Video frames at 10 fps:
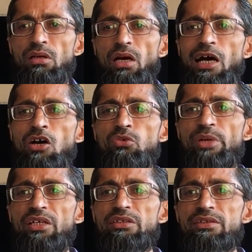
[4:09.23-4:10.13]
How
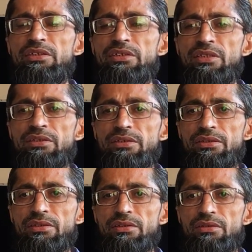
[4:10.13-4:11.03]
many
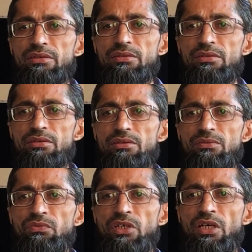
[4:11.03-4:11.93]
seasons
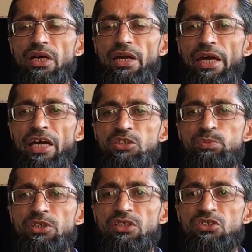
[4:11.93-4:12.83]
we are
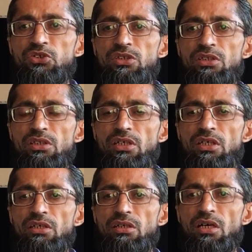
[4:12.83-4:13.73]
experiencing
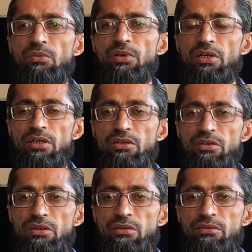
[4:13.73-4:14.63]
in our country?